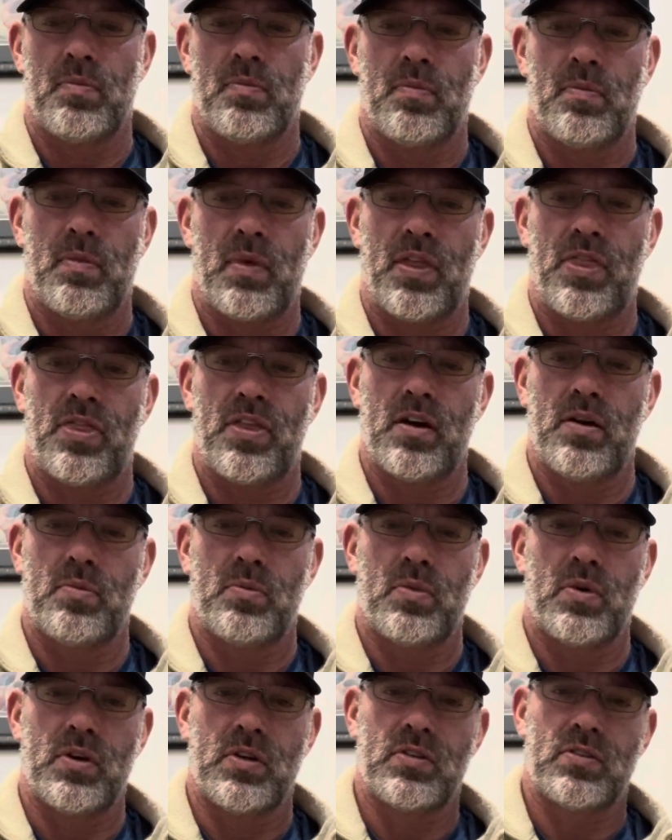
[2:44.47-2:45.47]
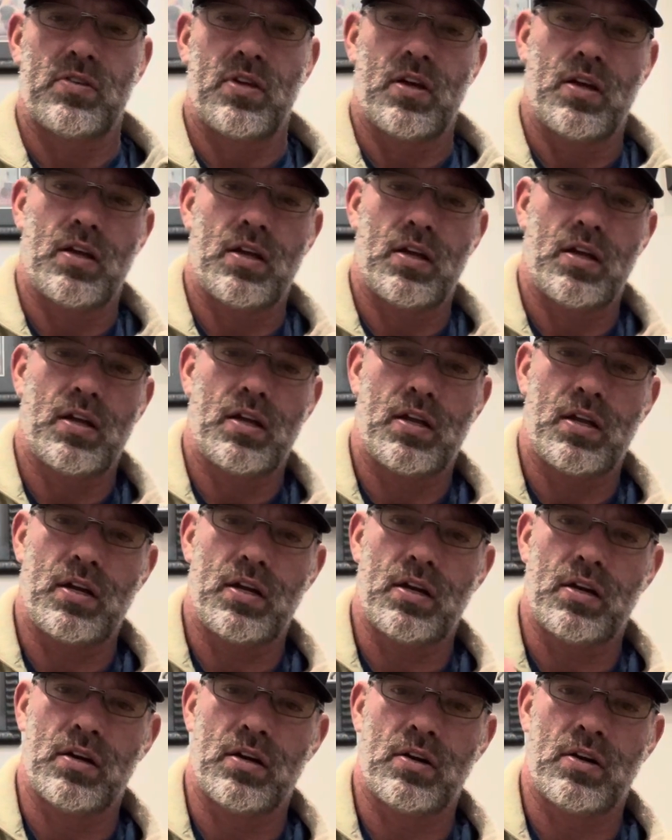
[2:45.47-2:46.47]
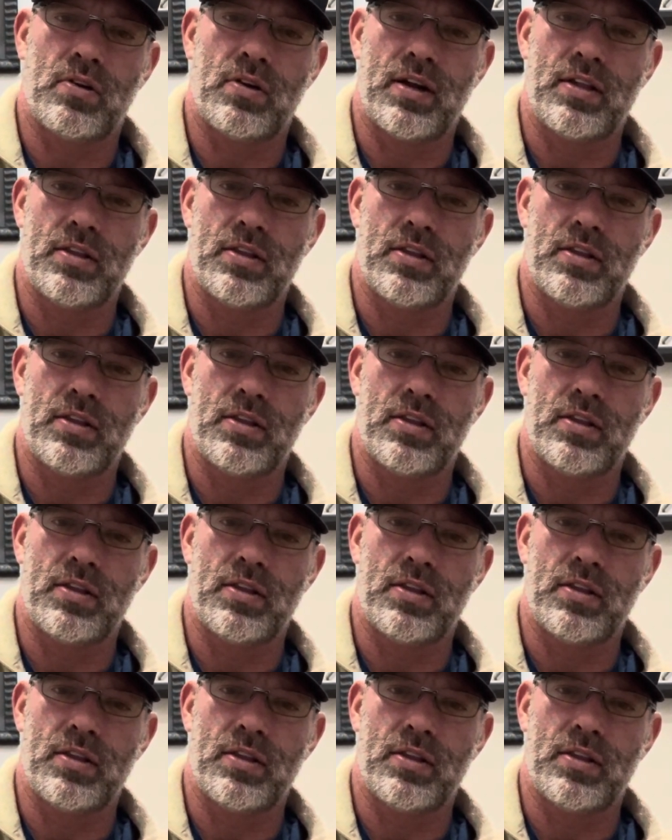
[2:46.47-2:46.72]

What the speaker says: My thumb was here right